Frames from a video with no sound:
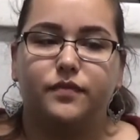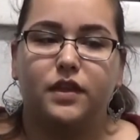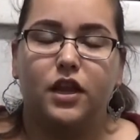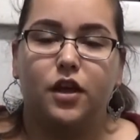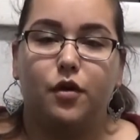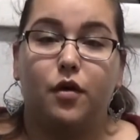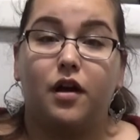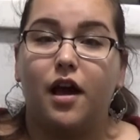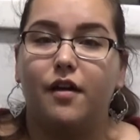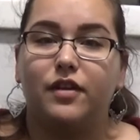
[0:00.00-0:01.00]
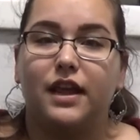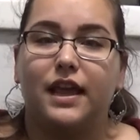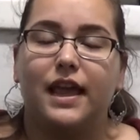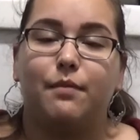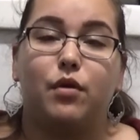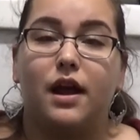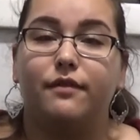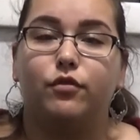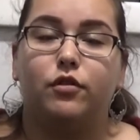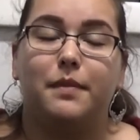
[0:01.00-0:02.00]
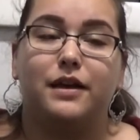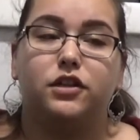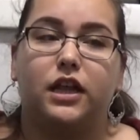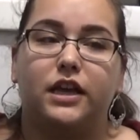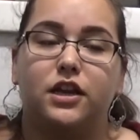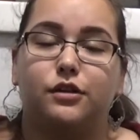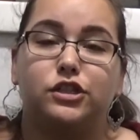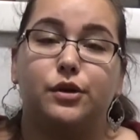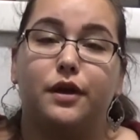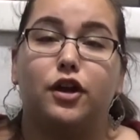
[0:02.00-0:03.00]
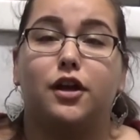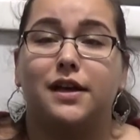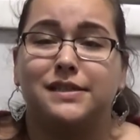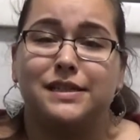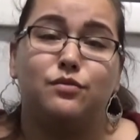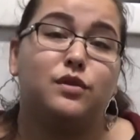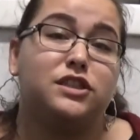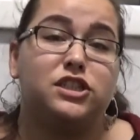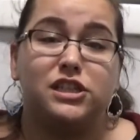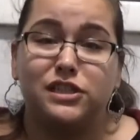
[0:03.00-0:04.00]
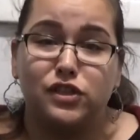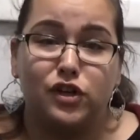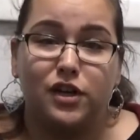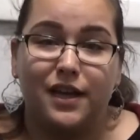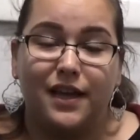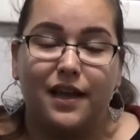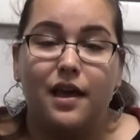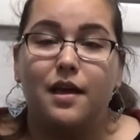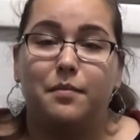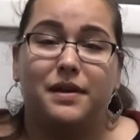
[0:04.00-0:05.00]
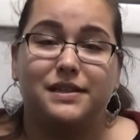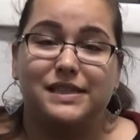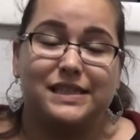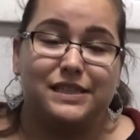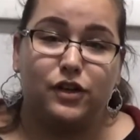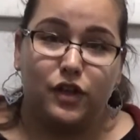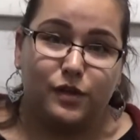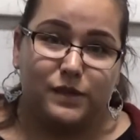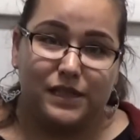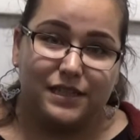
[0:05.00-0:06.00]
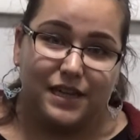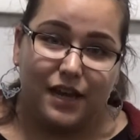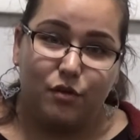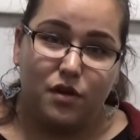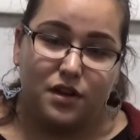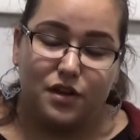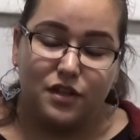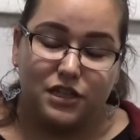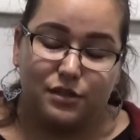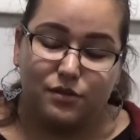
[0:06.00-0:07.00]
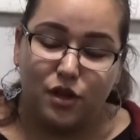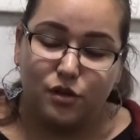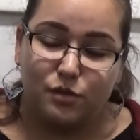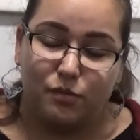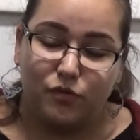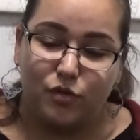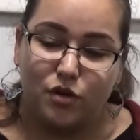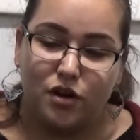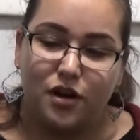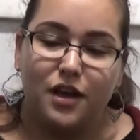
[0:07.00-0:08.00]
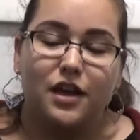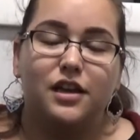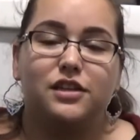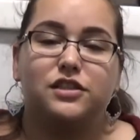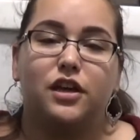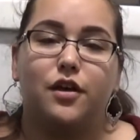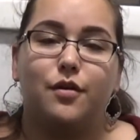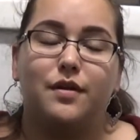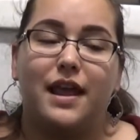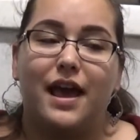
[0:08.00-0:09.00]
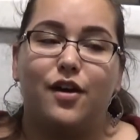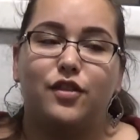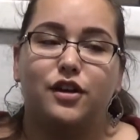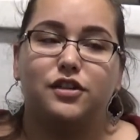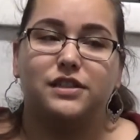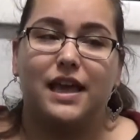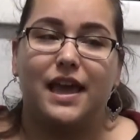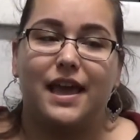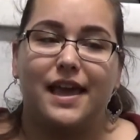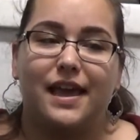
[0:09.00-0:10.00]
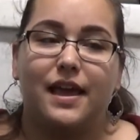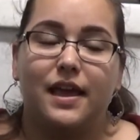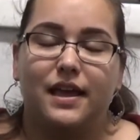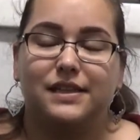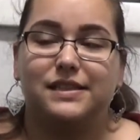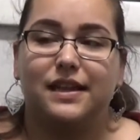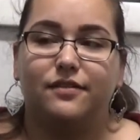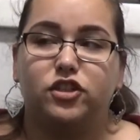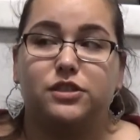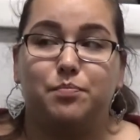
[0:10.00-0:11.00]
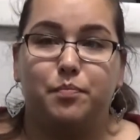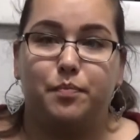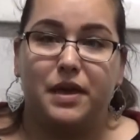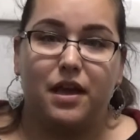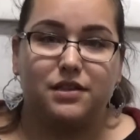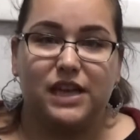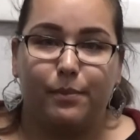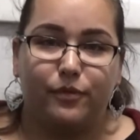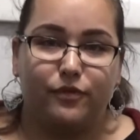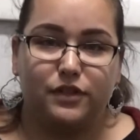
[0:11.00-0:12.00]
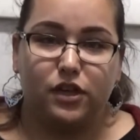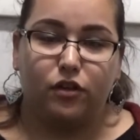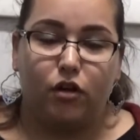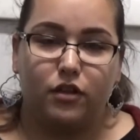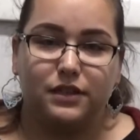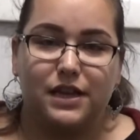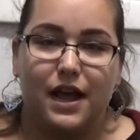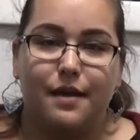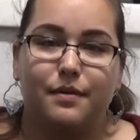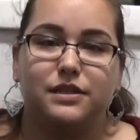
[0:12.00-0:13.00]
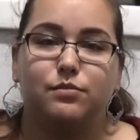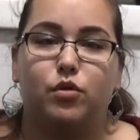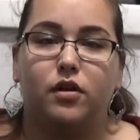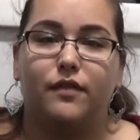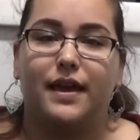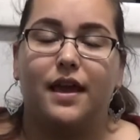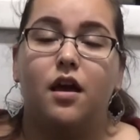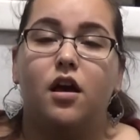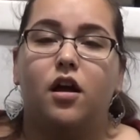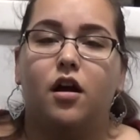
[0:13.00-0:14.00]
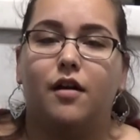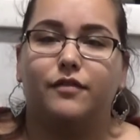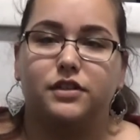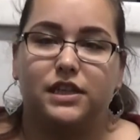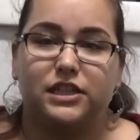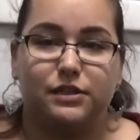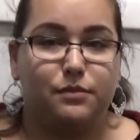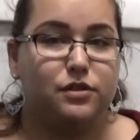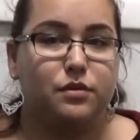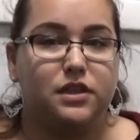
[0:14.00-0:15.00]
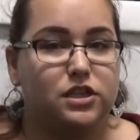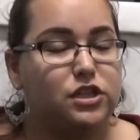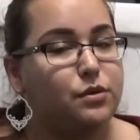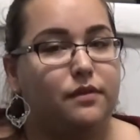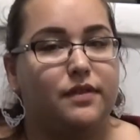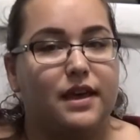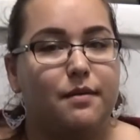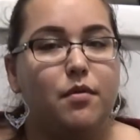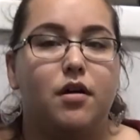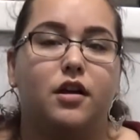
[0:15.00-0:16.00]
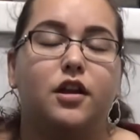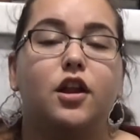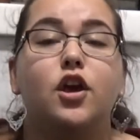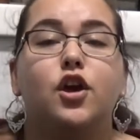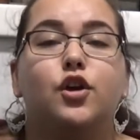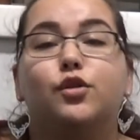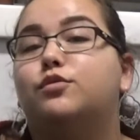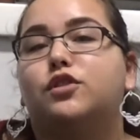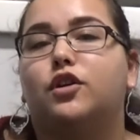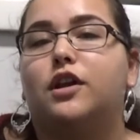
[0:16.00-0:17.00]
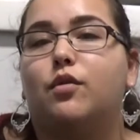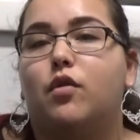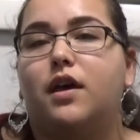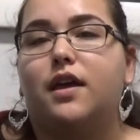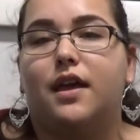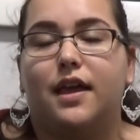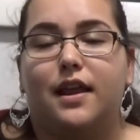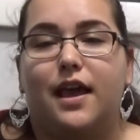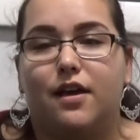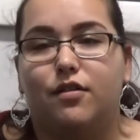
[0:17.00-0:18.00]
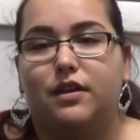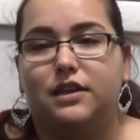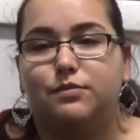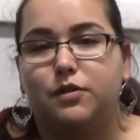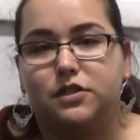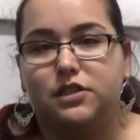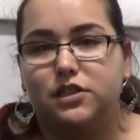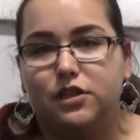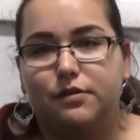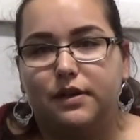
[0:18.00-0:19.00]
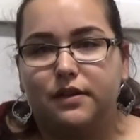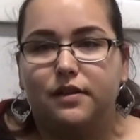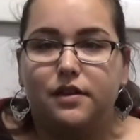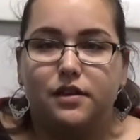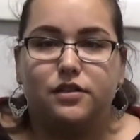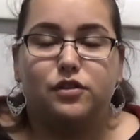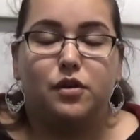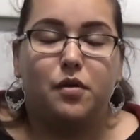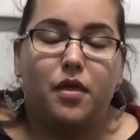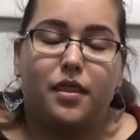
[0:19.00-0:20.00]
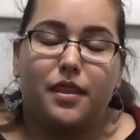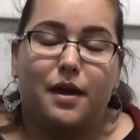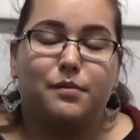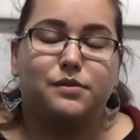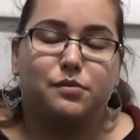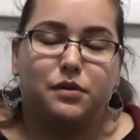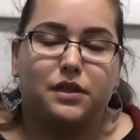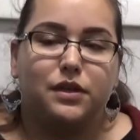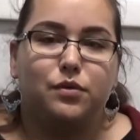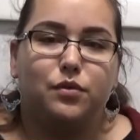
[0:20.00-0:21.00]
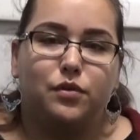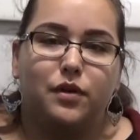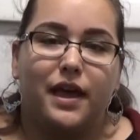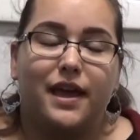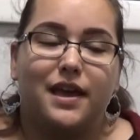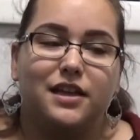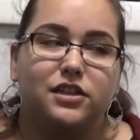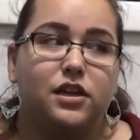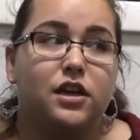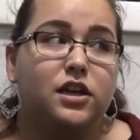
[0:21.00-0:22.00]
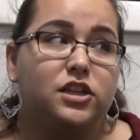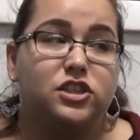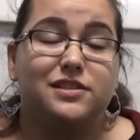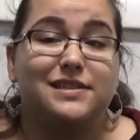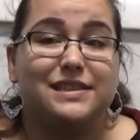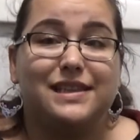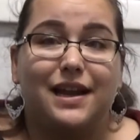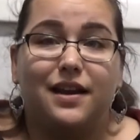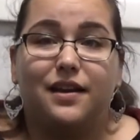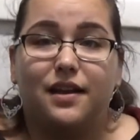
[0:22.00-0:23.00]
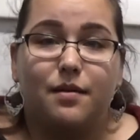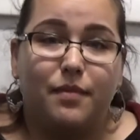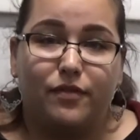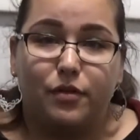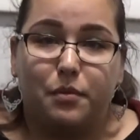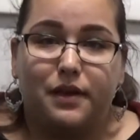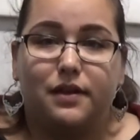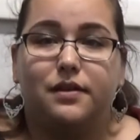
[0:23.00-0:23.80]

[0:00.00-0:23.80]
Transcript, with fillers: you know, confident and prideful about, like, you know, showing her cousin what she's learning because he still goes to the taekwondo that she was going to before. So now there's a, instead of just being on top of each other all the time, it's more of a conversation between the two of them on who's learning what and how each person's doing. So that was really cool. And she's excited to come every week.